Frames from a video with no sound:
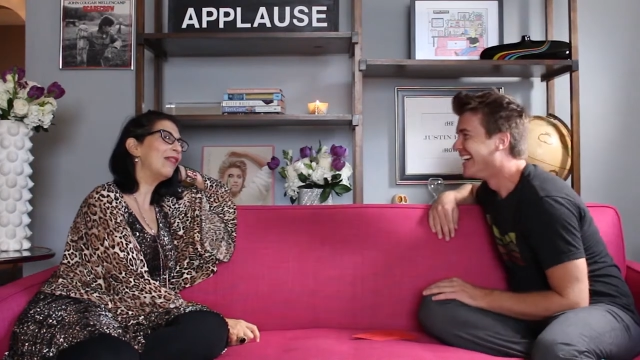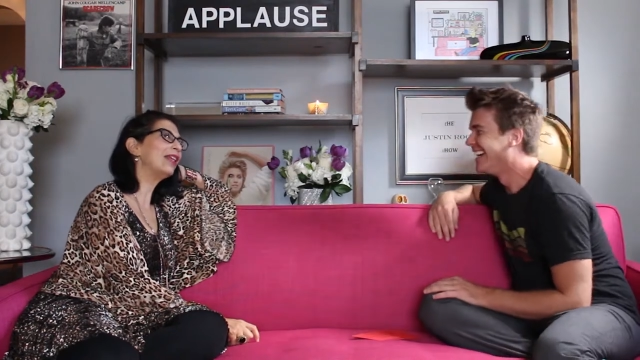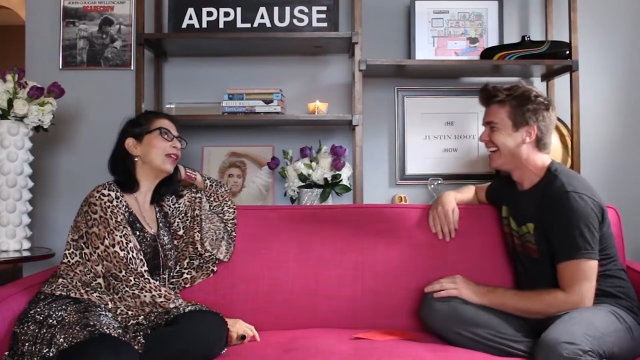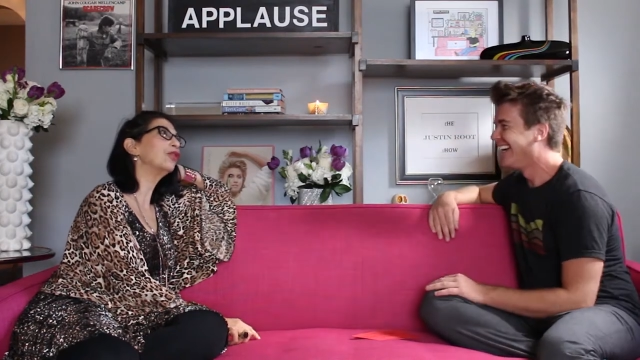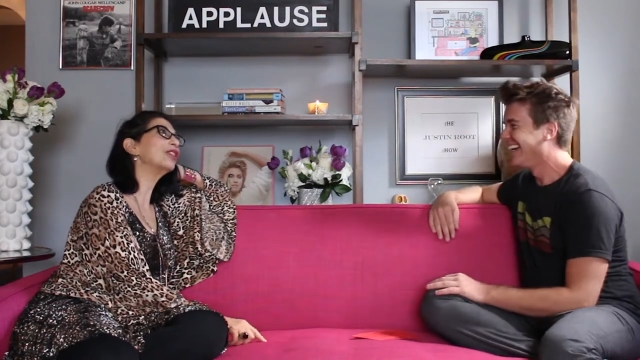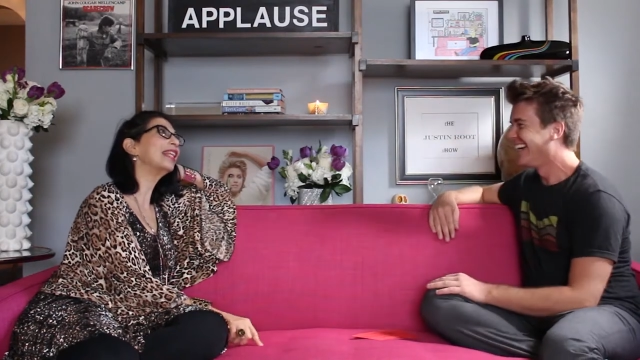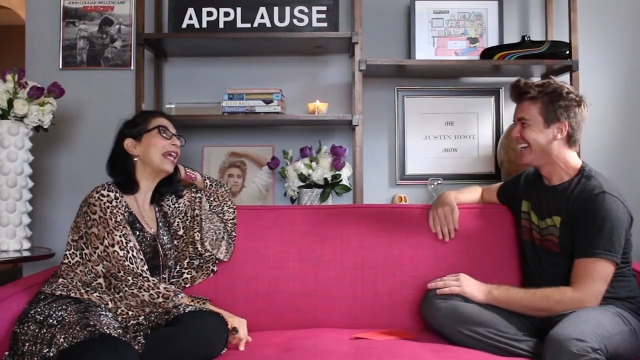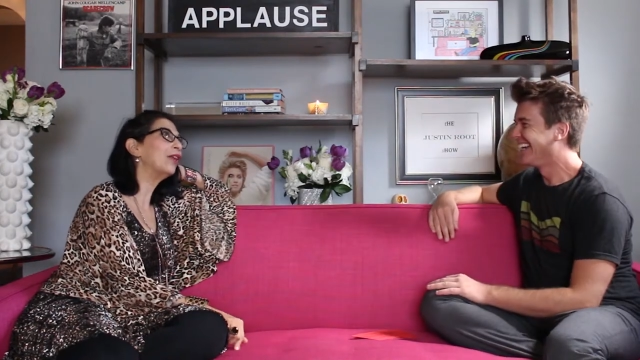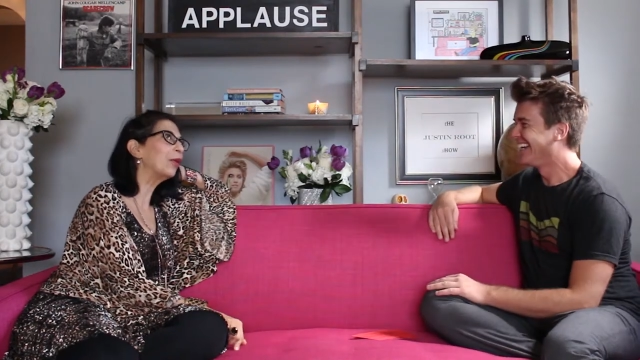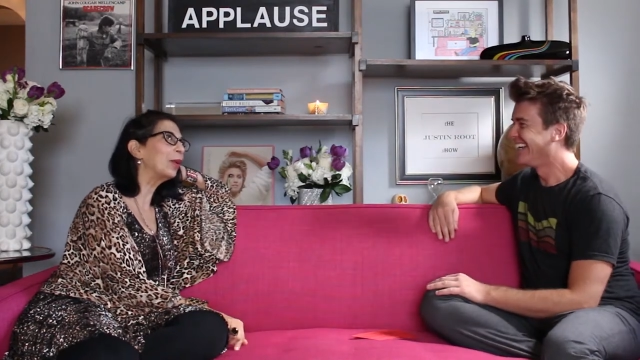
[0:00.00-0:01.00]
Speaker 1: And then years
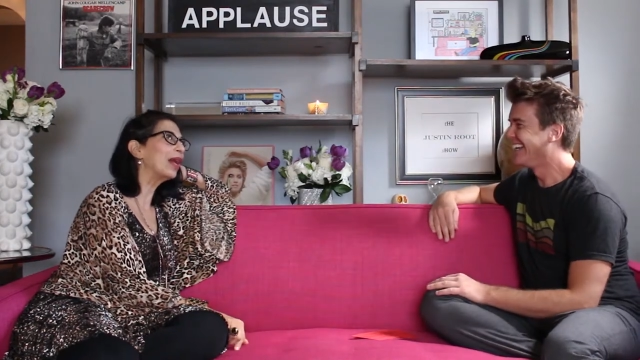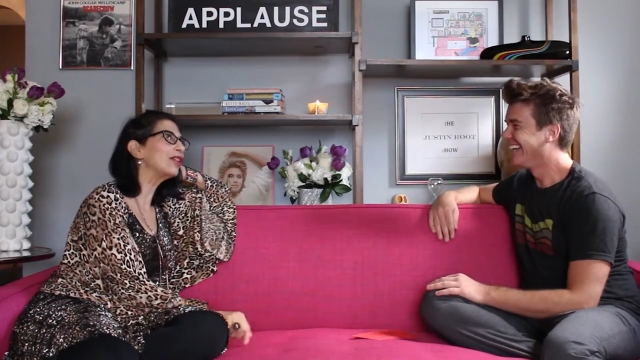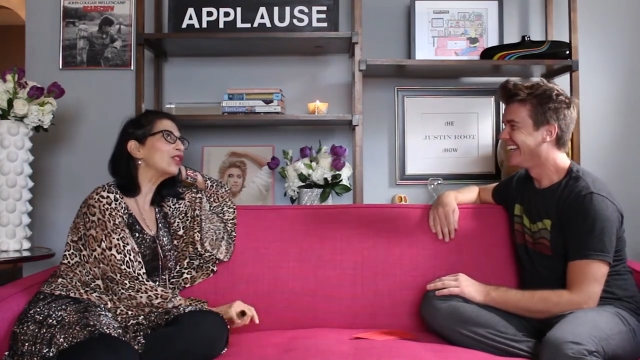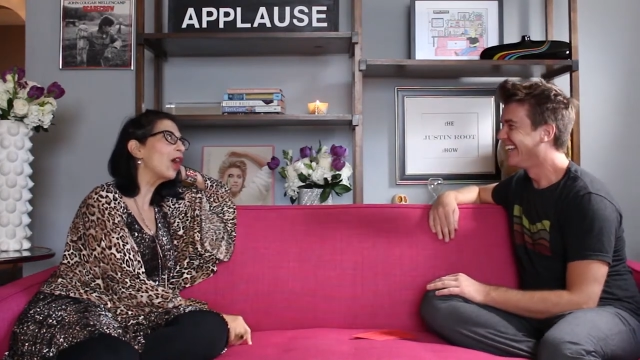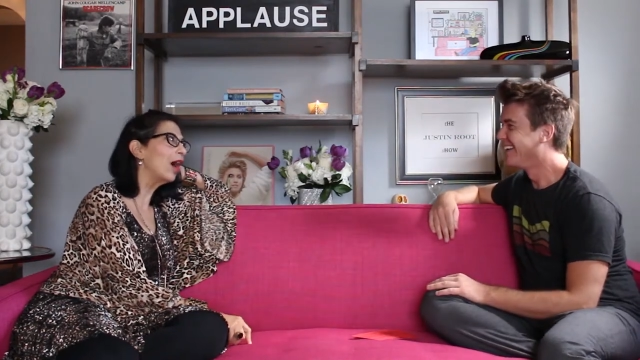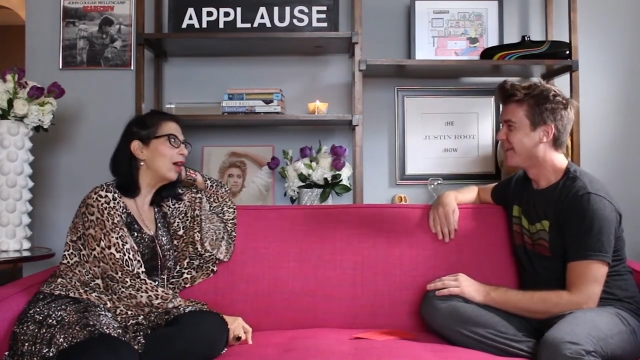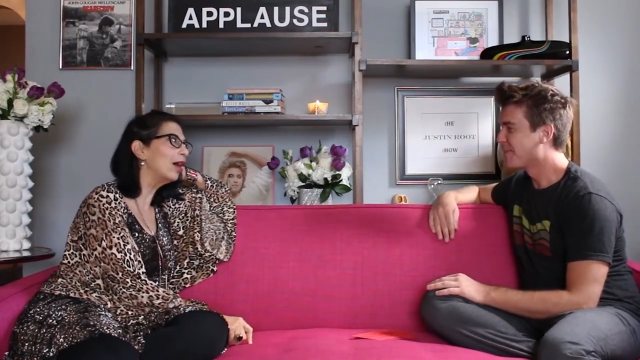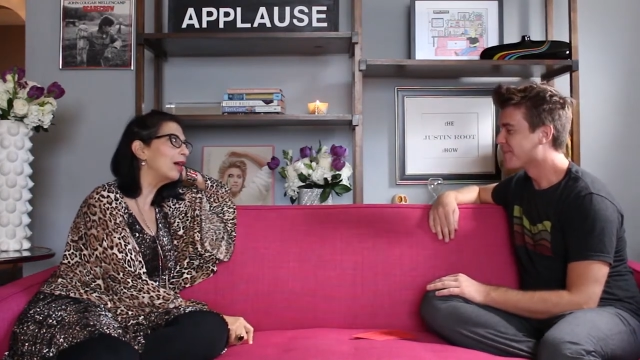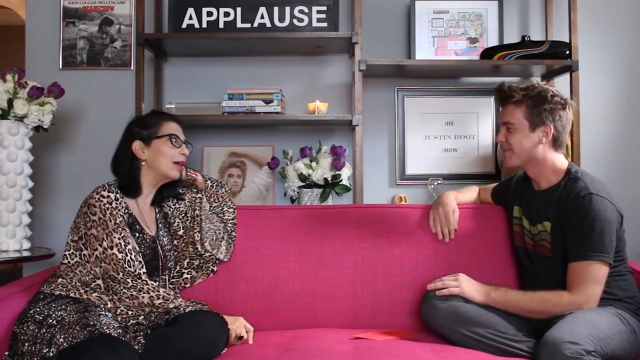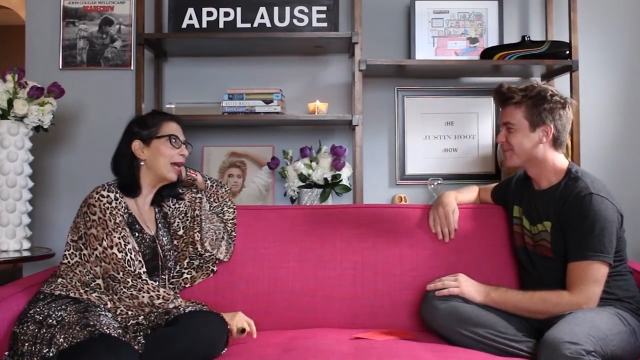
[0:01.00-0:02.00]
later, when I saw
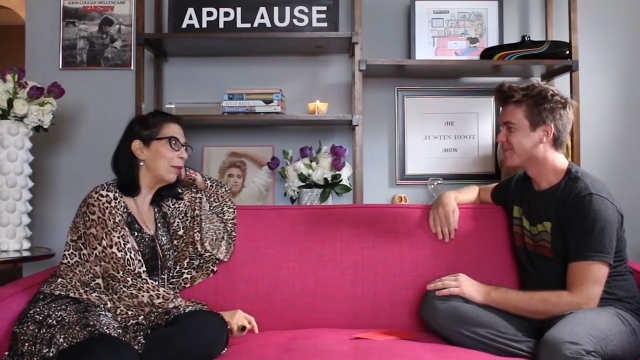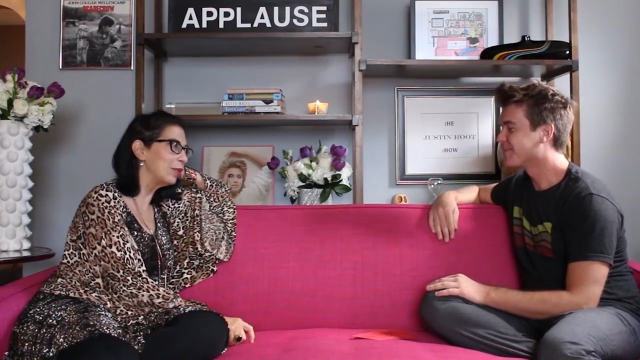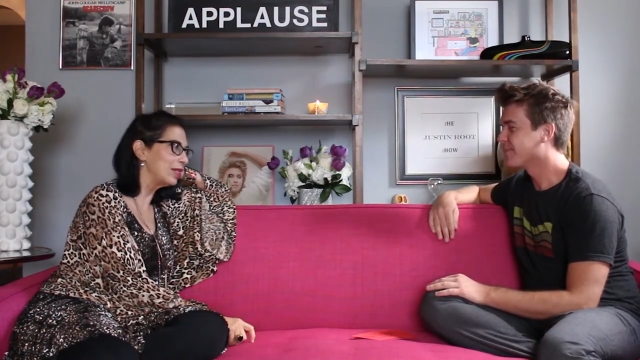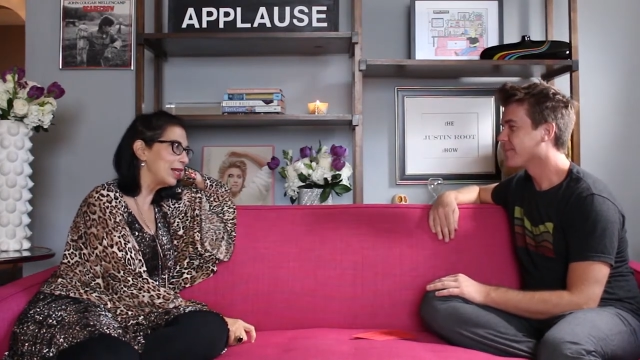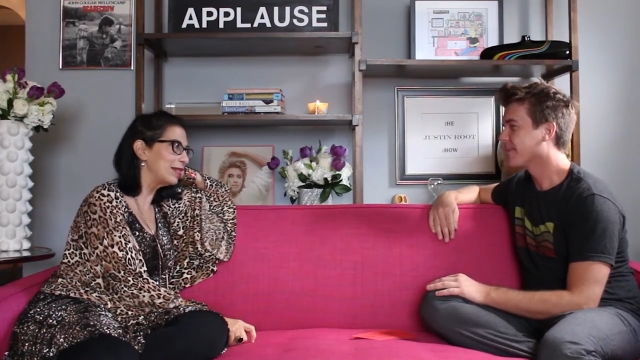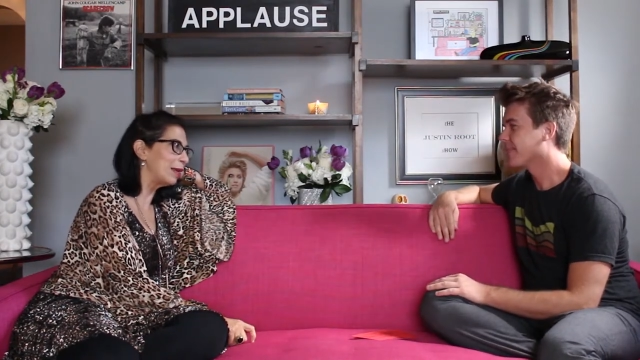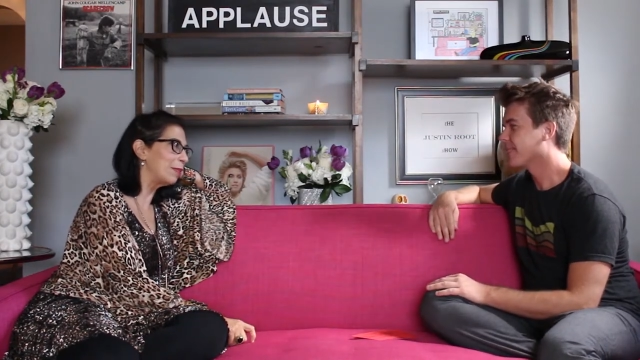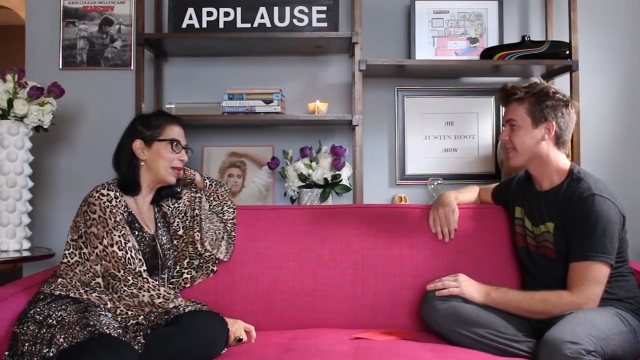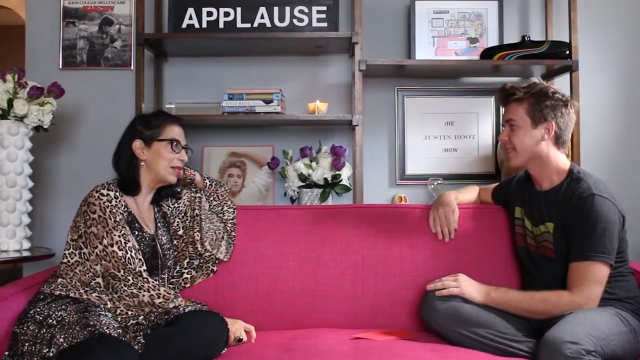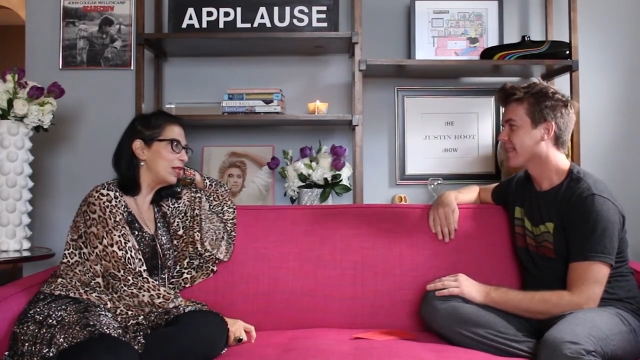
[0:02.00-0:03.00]
Cameron Diaz on
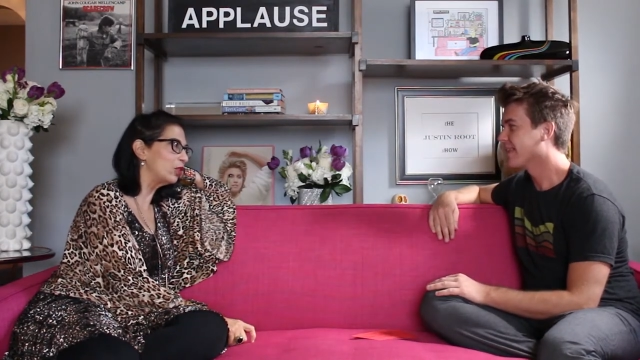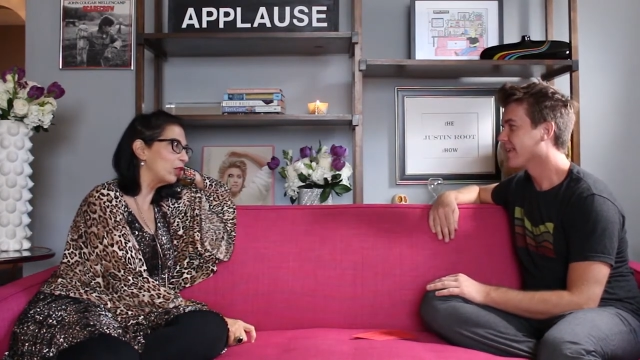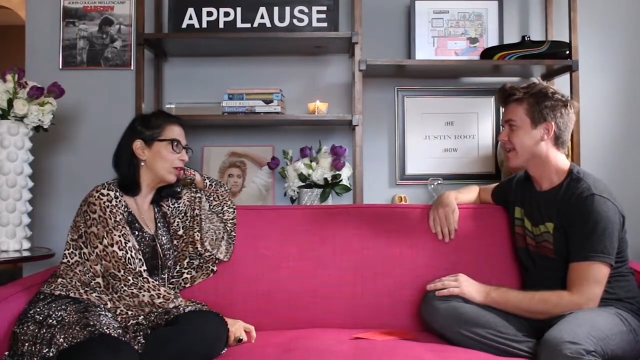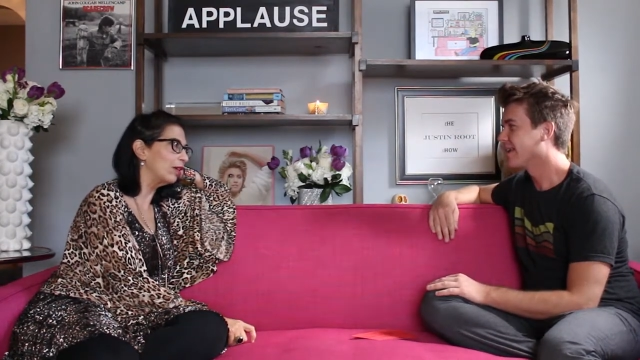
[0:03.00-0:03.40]
Bad Teacher,